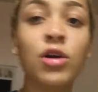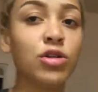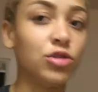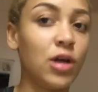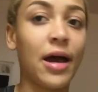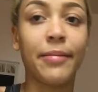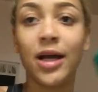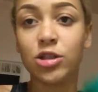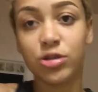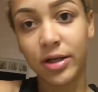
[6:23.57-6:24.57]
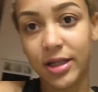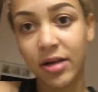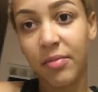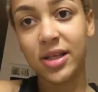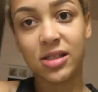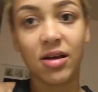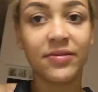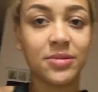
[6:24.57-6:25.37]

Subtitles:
you know, I'm not shredding it myself.